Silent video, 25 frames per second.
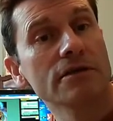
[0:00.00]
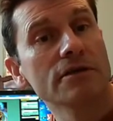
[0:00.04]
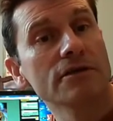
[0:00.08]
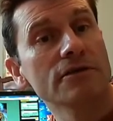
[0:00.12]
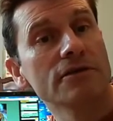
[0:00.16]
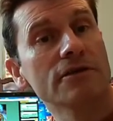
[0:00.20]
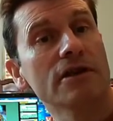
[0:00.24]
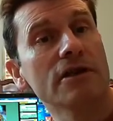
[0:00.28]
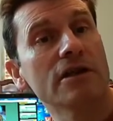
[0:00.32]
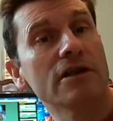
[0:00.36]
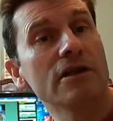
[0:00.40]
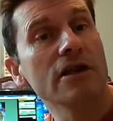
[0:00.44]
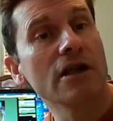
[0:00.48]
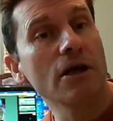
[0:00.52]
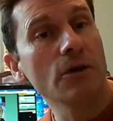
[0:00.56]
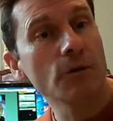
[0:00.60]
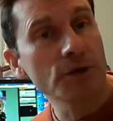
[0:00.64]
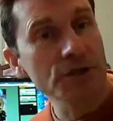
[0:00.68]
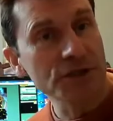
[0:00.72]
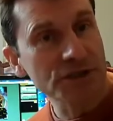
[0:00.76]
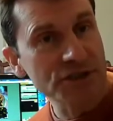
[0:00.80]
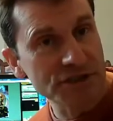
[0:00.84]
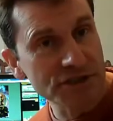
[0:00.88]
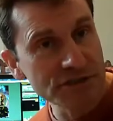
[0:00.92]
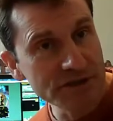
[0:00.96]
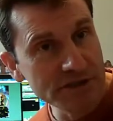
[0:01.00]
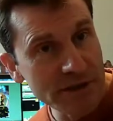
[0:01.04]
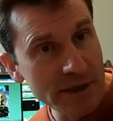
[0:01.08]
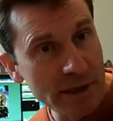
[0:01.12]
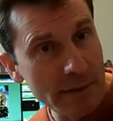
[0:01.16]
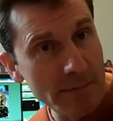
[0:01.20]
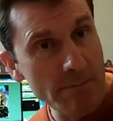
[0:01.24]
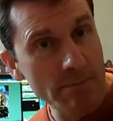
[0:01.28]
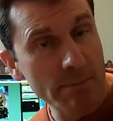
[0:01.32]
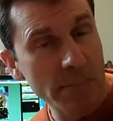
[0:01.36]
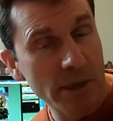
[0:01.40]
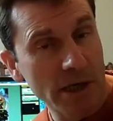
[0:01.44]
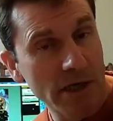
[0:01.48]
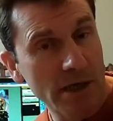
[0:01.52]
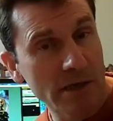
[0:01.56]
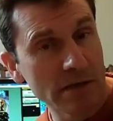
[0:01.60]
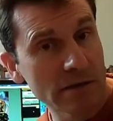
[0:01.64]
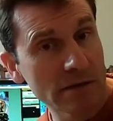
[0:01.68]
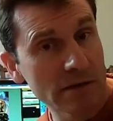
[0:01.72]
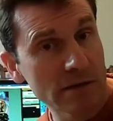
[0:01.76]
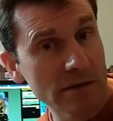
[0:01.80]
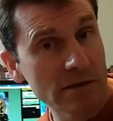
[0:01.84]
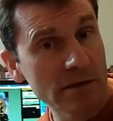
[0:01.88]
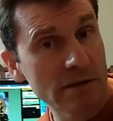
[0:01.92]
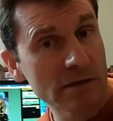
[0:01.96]
the lowest number
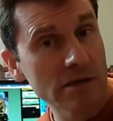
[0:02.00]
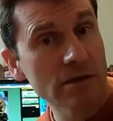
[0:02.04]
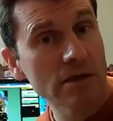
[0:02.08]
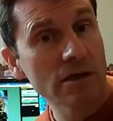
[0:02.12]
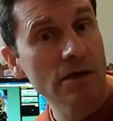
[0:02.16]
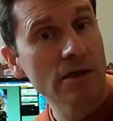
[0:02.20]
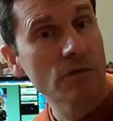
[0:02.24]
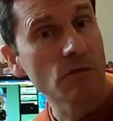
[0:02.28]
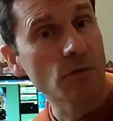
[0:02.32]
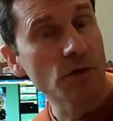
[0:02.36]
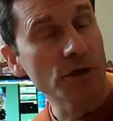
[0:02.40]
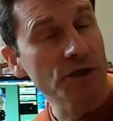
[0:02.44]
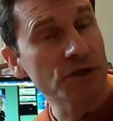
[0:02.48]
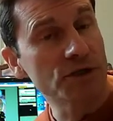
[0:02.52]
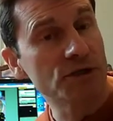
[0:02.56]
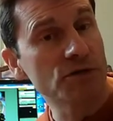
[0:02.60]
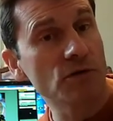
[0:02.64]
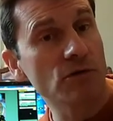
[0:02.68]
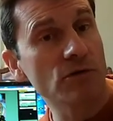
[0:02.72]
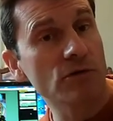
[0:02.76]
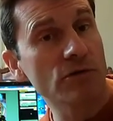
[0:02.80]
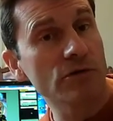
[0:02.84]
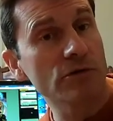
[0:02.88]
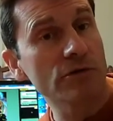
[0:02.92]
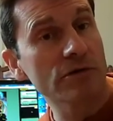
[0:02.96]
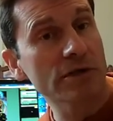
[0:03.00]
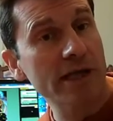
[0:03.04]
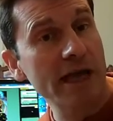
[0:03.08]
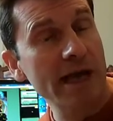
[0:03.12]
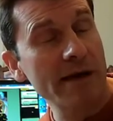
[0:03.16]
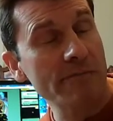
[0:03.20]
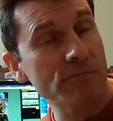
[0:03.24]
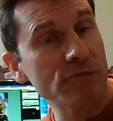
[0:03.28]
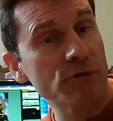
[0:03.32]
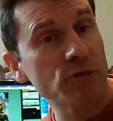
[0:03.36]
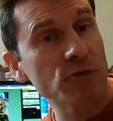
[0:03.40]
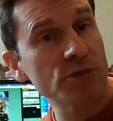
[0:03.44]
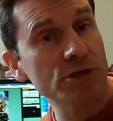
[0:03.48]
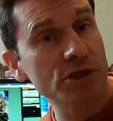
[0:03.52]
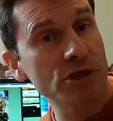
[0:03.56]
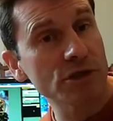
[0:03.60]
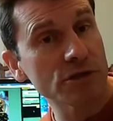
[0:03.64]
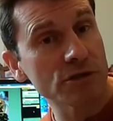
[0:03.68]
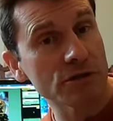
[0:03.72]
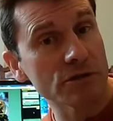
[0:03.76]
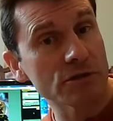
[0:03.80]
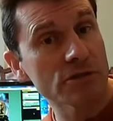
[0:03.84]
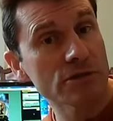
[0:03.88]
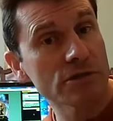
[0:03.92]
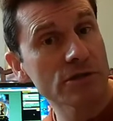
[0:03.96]
which your camera will
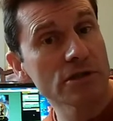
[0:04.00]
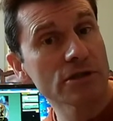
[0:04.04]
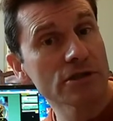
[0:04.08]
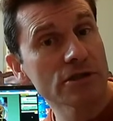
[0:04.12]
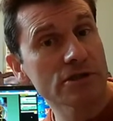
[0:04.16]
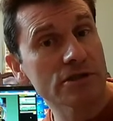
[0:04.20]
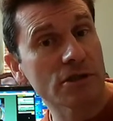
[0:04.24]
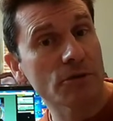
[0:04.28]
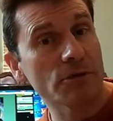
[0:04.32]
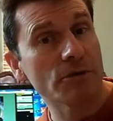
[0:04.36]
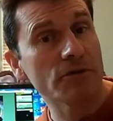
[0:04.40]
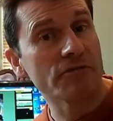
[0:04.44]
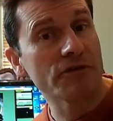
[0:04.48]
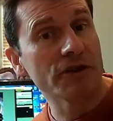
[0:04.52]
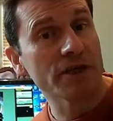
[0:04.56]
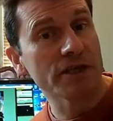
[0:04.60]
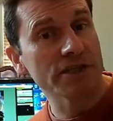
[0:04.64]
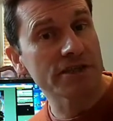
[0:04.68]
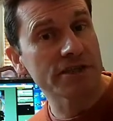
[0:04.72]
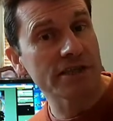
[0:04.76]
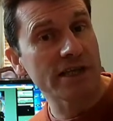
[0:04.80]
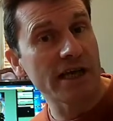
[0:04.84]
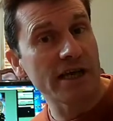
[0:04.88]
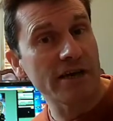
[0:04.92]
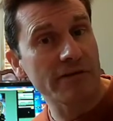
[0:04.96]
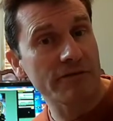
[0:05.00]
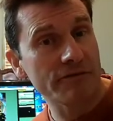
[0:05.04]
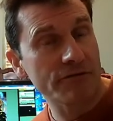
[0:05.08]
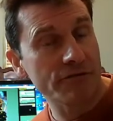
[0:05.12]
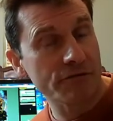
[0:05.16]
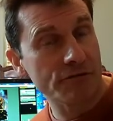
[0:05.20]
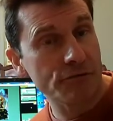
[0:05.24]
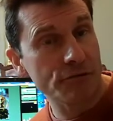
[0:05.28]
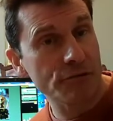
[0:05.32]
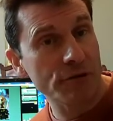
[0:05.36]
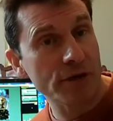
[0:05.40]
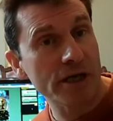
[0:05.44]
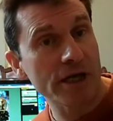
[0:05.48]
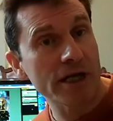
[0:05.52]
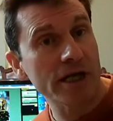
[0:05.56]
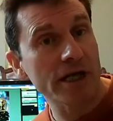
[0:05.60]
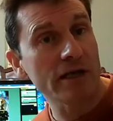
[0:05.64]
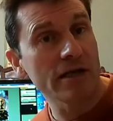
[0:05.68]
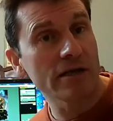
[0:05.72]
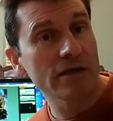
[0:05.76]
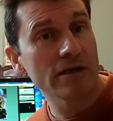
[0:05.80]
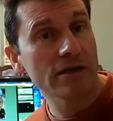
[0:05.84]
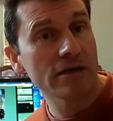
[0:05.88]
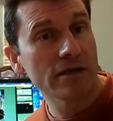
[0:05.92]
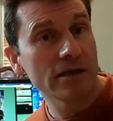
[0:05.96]
do. So if it's F3,
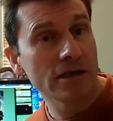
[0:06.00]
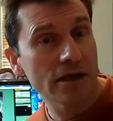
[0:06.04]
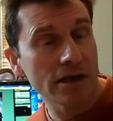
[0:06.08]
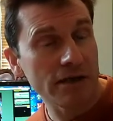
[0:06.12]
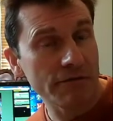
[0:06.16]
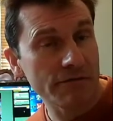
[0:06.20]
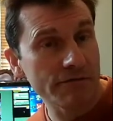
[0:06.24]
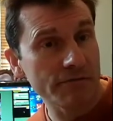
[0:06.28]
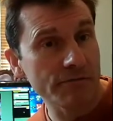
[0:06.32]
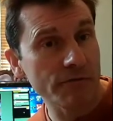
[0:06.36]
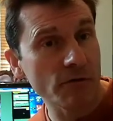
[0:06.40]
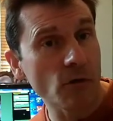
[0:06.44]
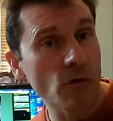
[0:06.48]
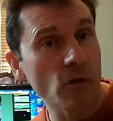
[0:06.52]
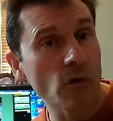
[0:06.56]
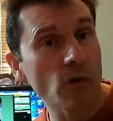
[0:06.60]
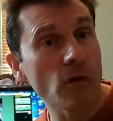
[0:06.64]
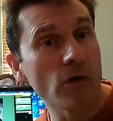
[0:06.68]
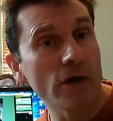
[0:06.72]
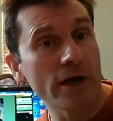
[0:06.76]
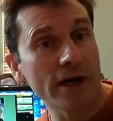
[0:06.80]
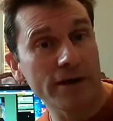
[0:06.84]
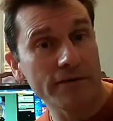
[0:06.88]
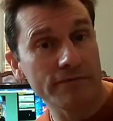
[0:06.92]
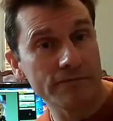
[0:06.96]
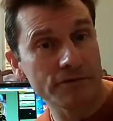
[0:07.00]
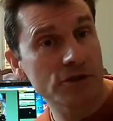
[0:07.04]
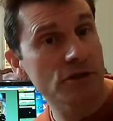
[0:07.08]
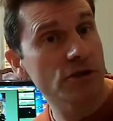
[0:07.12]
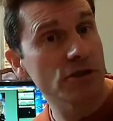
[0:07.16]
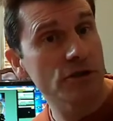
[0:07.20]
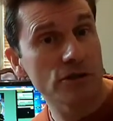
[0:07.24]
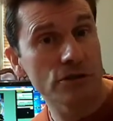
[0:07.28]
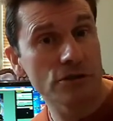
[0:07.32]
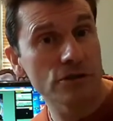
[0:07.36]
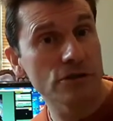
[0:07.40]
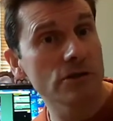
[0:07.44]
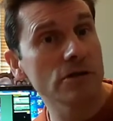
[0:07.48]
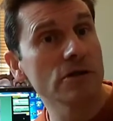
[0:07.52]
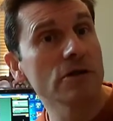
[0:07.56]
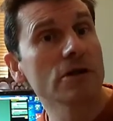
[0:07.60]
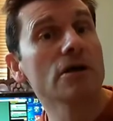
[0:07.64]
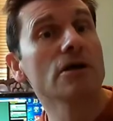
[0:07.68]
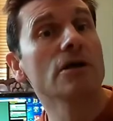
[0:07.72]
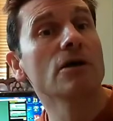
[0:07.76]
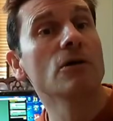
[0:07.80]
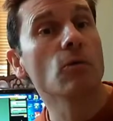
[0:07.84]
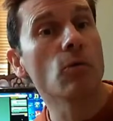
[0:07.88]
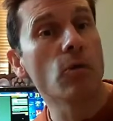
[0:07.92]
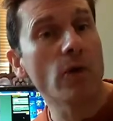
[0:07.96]
F4, F2,
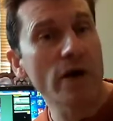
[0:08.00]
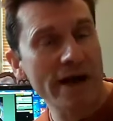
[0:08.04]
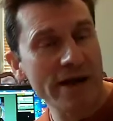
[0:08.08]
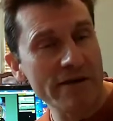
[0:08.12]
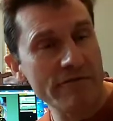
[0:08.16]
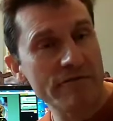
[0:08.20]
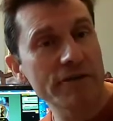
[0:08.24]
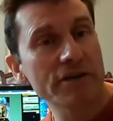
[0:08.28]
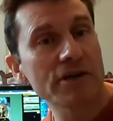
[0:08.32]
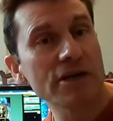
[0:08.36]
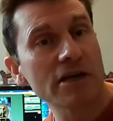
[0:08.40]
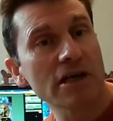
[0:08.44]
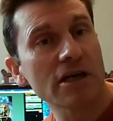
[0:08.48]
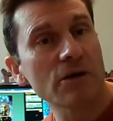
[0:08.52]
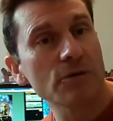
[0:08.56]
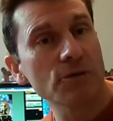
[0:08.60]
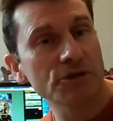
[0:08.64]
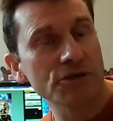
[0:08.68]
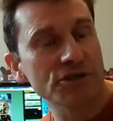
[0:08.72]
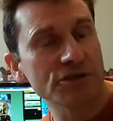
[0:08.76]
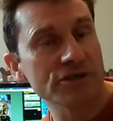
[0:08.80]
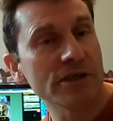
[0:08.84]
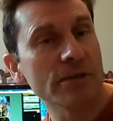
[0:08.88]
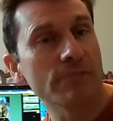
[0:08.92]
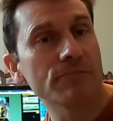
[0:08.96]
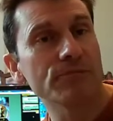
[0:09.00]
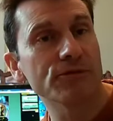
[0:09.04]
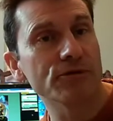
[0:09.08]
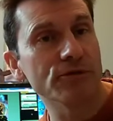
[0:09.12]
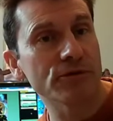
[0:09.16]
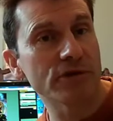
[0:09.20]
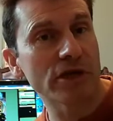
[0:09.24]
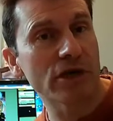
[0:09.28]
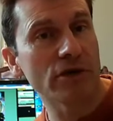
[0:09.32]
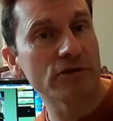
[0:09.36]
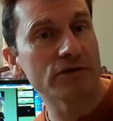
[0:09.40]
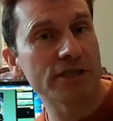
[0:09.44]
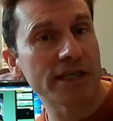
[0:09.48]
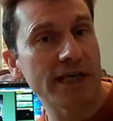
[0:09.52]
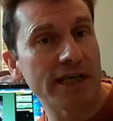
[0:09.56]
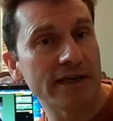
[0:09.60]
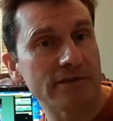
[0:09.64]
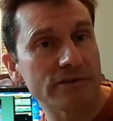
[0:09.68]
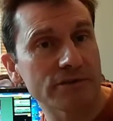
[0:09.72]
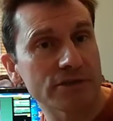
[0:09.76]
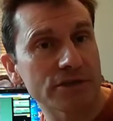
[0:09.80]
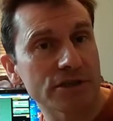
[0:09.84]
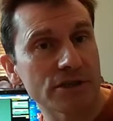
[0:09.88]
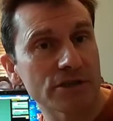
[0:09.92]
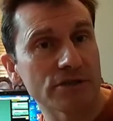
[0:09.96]
whatever the lowest number it will go
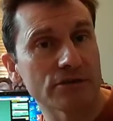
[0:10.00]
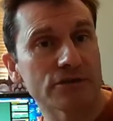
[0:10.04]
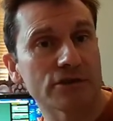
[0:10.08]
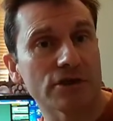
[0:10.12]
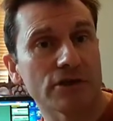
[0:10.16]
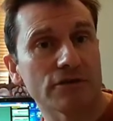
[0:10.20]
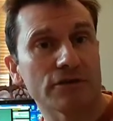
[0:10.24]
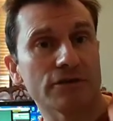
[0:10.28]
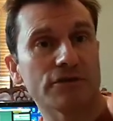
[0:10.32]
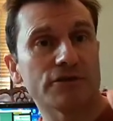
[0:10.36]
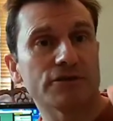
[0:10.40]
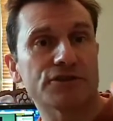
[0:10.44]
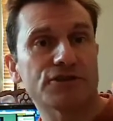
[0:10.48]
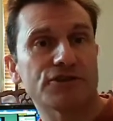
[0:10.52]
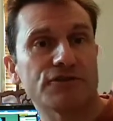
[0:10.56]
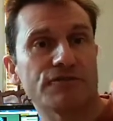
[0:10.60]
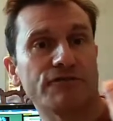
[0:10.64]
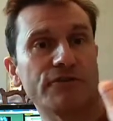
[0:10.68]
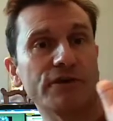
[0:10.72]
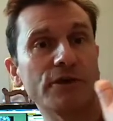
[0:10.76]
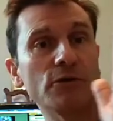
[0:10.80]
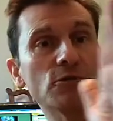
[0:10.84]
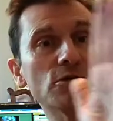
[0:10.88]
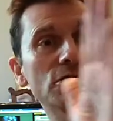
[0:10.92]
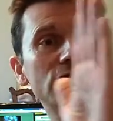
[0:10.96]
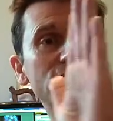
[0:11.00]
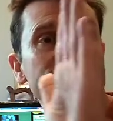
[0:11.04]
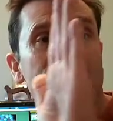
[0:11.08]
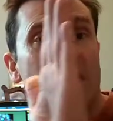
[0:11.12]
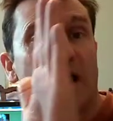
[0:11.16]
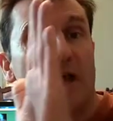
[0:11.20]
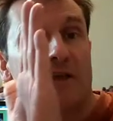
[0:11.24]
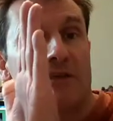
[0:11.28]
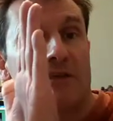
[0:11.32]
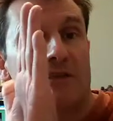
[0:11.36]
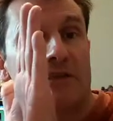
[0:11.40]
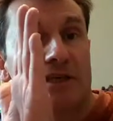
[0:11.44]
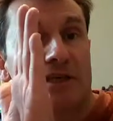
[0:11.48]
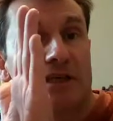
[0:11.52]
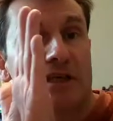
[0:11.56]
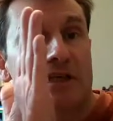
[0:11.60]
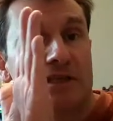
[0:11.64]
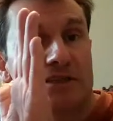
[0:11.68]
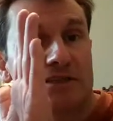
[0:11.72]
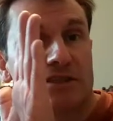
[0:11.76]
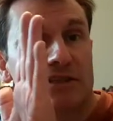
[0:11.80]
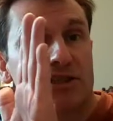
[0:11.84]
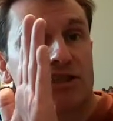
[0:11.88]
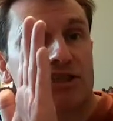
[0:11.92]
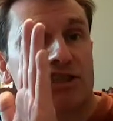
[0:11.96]
down to. So the field of depth
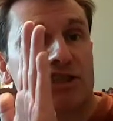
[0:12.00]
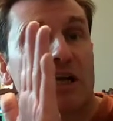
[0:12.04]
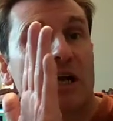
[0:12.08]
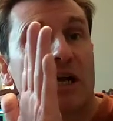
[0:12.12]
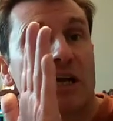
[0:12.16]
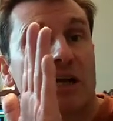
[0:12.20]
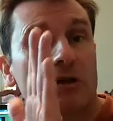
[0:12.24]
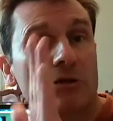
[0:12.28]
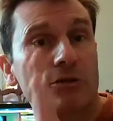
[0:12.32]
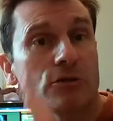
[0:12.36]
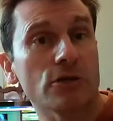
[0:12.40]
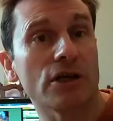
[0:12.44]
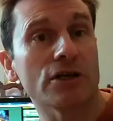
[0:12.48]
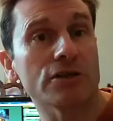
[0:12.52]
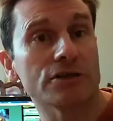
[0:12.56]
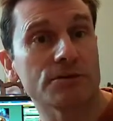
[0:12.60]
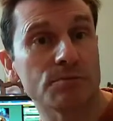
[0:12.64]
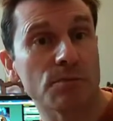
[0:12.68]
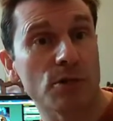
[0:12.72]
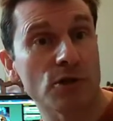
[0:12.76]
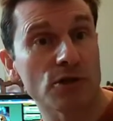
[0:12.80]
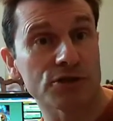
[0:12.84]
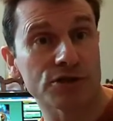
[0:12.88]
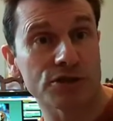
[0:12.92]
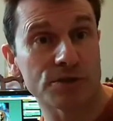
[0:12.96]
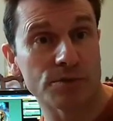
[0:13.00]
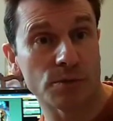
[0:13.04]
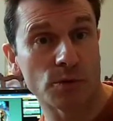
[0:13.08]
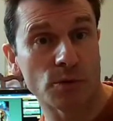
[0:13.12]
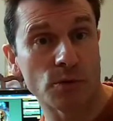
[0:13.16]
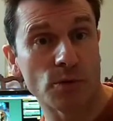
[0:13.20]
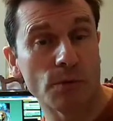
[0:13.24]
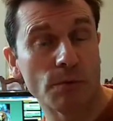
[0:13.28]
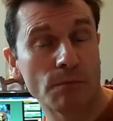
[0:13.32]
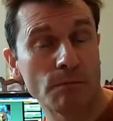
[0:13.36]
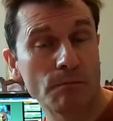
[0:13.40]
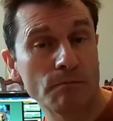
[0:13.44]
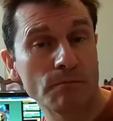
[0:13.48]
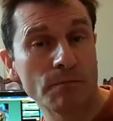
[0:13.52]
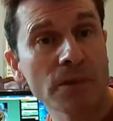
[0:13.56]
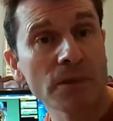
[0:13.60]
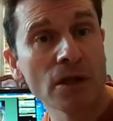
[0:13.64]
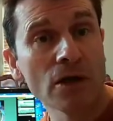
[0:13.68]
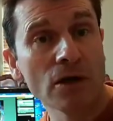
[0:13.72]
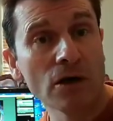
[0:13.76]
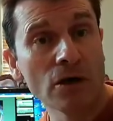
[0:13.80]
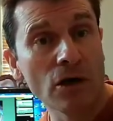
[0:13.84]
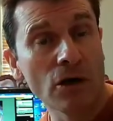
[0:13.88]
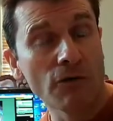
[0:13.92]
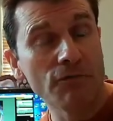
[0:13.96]
is as shallow as possible.
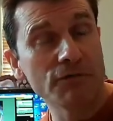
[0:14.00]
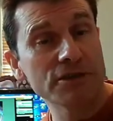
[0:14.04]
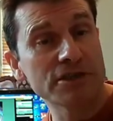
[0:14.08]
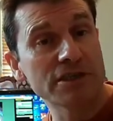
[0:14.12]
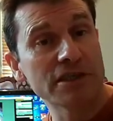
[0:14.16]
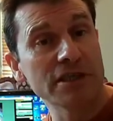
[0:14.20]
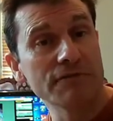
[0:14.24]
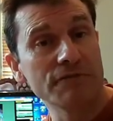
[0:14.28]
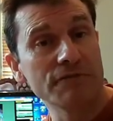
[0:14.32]
Obviously,